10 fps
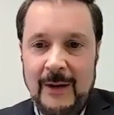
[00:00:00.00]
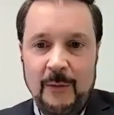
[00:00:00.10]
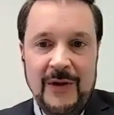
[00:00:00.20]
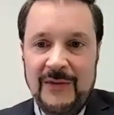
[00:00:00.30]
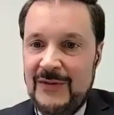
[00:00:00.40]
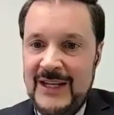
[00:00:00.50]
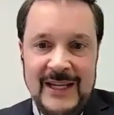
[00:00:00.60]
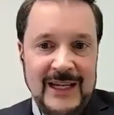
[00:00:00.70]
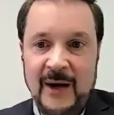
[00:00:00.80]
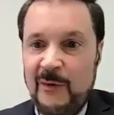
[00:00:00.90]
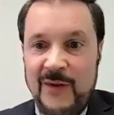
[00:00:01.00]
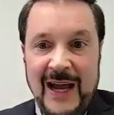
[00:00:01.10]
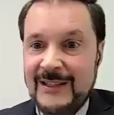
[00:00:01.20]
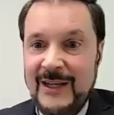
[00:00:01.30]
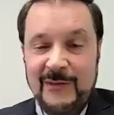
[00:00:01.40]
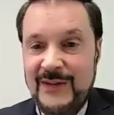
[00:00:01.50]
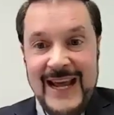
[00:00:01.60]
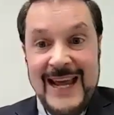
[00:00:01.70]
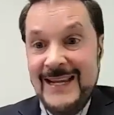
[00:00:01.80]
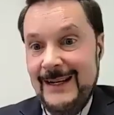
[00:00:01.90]
with the effective
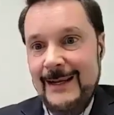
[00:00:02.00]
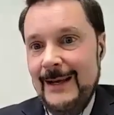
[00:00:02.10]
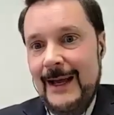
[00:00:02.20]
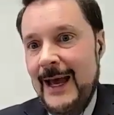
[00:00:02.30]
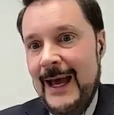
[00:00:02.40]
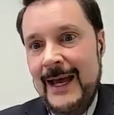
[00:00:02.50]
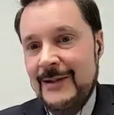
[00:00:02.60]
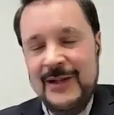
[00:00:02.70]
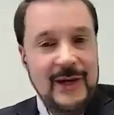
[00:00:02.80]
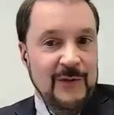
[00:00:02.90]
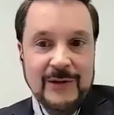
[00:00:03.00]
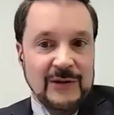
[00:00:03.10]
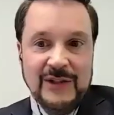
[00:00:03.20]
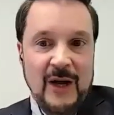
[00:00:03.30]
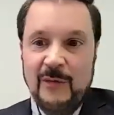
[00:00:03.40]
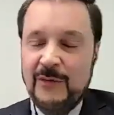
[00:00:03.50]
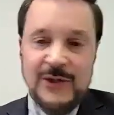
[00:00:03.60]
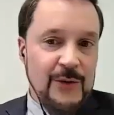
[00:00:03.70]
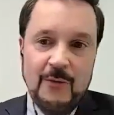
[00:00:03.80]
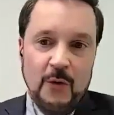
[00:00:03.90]
date and give yourself
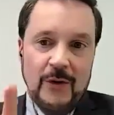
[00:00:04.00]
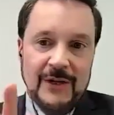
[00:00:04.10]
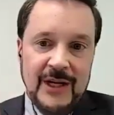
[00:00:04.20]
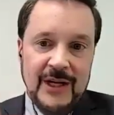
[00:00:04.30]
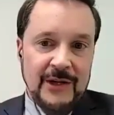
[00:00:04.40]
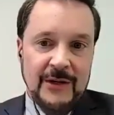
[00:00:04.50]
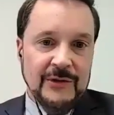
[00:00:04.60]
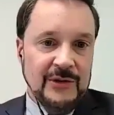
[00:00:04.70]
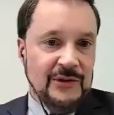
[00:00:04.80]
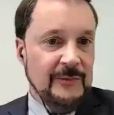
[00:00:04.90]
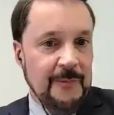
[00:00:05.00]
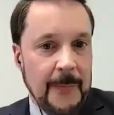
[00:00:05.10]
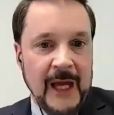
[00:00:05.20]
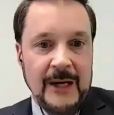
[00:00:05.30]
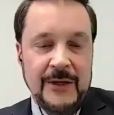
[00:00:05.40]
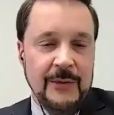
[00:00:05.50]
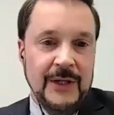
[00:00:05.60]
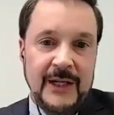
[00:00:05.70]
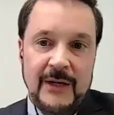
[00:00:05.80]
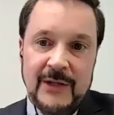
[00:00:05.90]
2 more years. Now, you
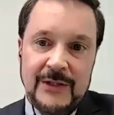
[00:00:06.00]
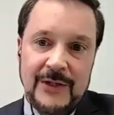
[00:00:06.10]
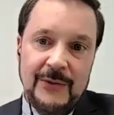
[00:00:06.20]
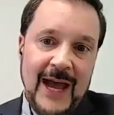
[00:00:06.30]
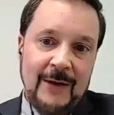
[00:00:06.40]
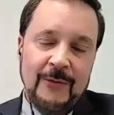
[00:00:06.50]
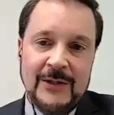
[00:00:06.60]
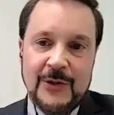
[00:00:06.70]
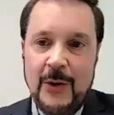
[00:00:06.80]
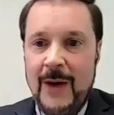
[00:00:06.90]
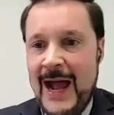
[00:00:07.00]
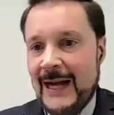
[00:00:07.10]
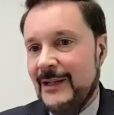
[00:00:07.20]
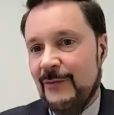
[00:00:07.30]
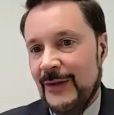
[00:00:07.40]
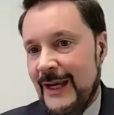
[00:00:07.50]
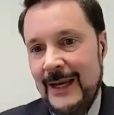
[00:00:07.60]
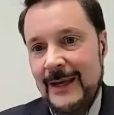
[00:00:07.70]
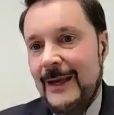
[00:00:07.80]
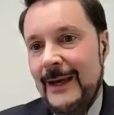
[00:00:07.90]
could even do that
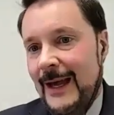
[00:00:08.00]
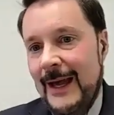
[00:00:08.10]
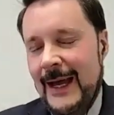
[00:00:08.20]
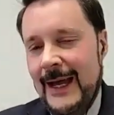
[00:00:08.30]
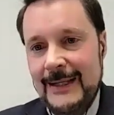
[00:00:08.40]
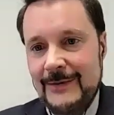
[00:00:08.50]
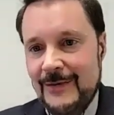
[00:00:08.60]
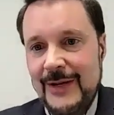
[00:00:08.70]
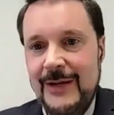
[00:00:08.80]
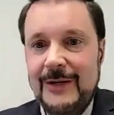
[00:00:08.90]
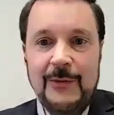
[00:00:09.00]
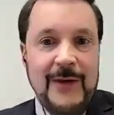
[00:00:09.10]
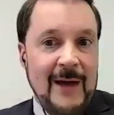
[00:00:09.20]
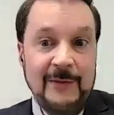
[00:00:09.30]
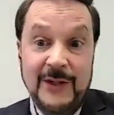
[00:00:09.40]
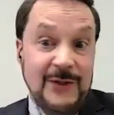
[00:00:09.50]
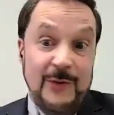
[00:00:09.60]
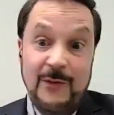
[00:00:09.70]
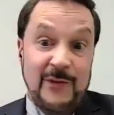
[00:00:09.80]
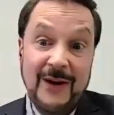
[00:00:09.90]
retroactively, and you'd have to
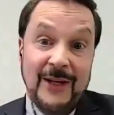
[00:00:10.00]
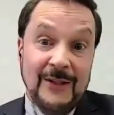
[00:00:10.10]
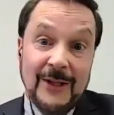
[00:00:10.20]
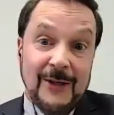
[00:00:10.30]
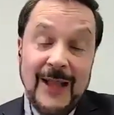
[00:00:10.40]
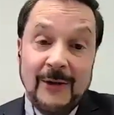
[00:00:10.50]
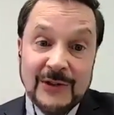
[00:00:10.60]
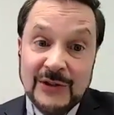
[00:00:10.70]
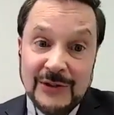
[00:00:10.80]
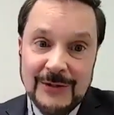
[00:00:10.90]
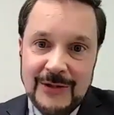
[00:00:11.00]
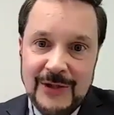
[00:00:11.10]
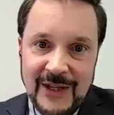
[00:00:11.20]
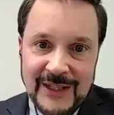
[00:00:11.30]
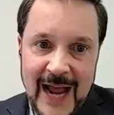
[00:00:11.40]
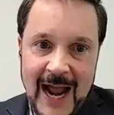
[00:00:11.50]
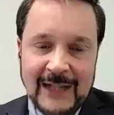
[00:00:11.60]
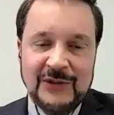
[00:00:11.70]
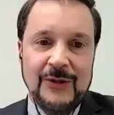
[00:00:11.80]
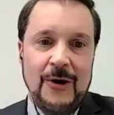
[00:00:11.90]
do very little else to the
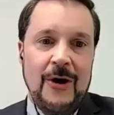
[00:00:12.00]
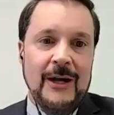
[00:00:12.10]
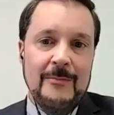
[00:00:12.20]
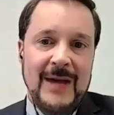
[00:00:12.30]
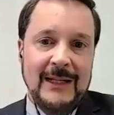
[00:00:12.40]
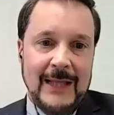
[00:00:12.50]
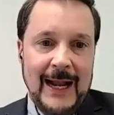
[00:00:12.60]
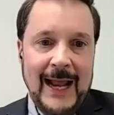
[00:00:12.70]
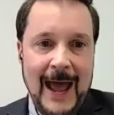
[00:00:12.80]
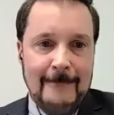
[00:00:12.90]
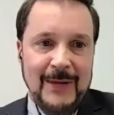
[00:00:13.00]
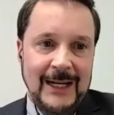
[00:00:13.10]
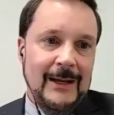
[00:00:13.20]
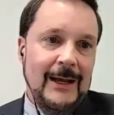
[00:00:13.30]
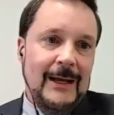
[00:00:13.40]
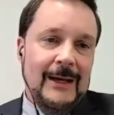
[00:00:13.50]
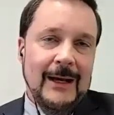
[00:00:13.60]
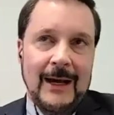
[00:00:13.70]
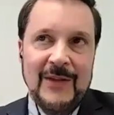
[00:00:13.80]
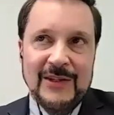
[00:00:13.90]
tax law to make that happen.
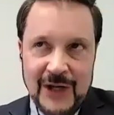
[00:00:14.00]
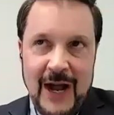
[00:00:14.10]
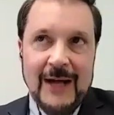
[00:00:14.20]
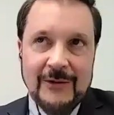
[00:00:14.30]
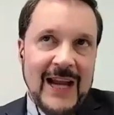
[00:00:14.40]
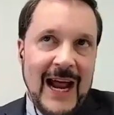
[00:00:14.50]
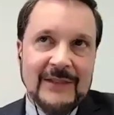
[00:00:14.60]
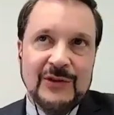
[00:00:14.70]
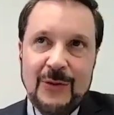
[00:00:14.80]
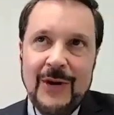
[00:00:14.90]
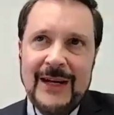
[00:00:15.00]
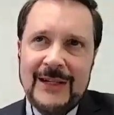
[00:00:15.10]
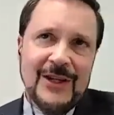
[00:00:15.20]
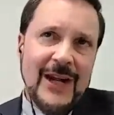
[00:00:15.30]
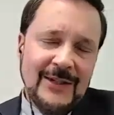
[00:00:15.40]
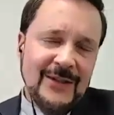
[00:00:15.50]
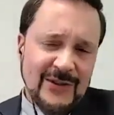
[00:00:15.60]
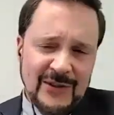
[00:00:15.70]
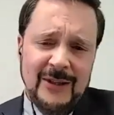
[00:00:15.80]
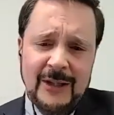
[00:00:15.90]
The child tax credit change
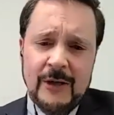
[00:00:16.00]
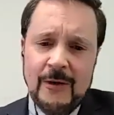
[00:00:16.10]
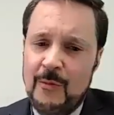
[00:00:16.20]
is a little